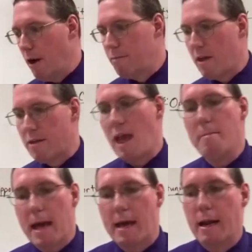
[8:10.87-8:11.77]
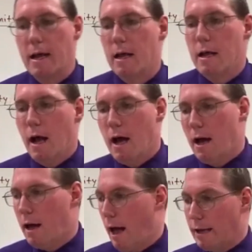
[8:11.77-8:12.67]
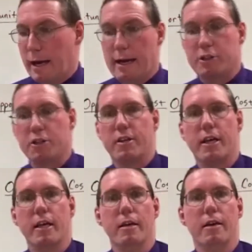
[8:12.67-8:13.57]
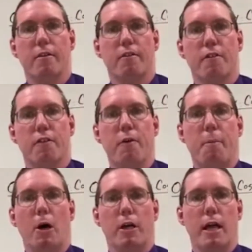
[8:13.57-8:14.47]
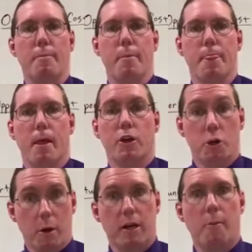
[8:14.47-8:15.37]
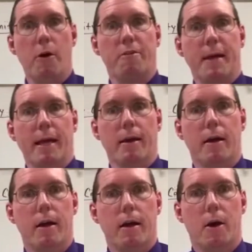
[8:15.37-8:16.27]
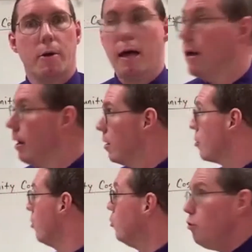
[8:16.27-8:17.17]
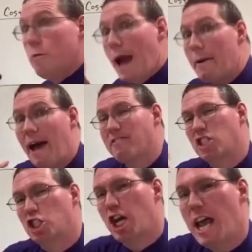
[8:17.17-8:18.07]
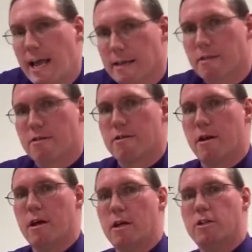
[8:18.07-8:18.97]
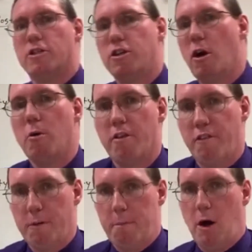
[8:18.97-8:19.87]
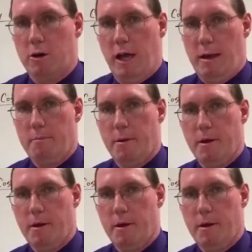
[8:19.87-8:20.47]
you up, says, hey man, I got an extra ticket for the football game. Do you want to come with me? Okay, so you now have a chance to go to the football game.